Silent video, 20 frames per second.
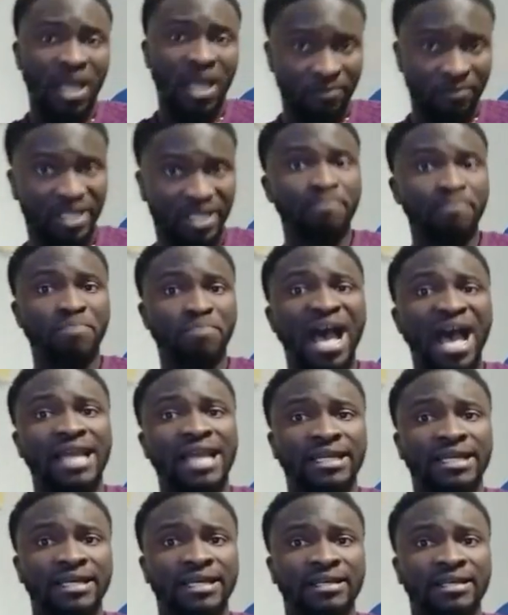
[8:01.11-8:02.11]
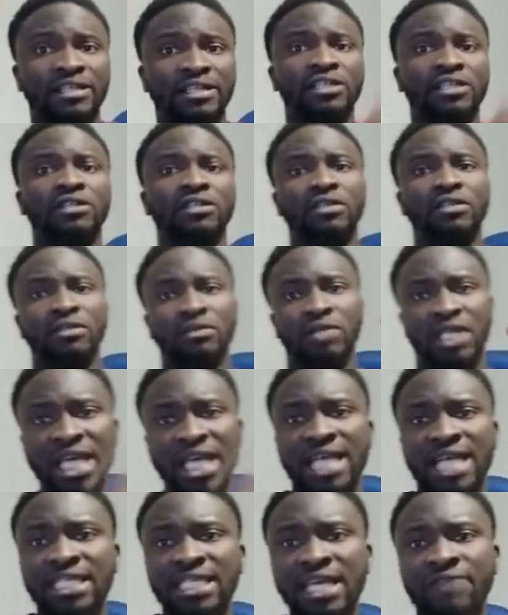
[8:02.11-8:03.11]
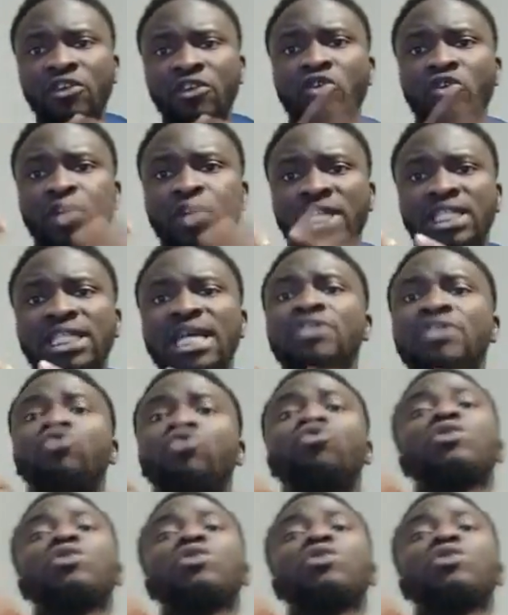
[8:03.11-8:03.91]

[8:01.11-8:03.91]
something bad, he has given you the chance